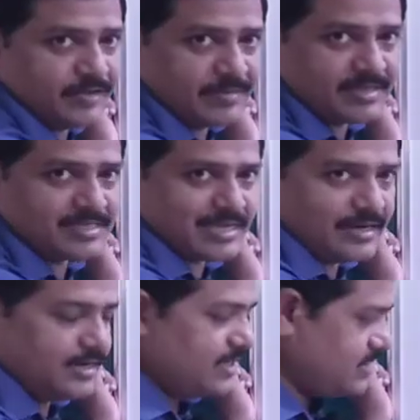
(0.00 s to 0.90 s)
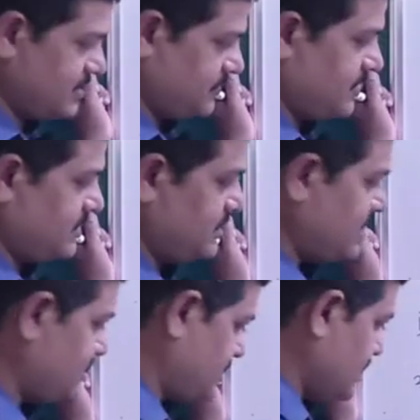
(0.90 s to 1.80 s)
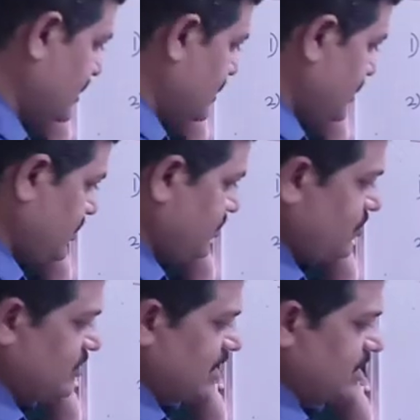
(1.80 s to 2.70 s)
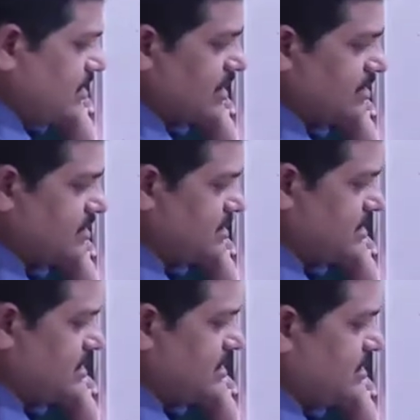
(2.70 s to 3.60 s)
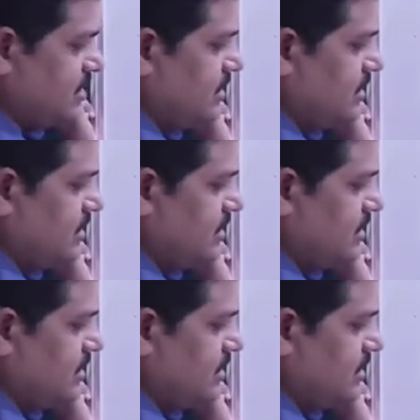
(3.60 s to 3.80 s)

famous scientist, physicist, Newton considered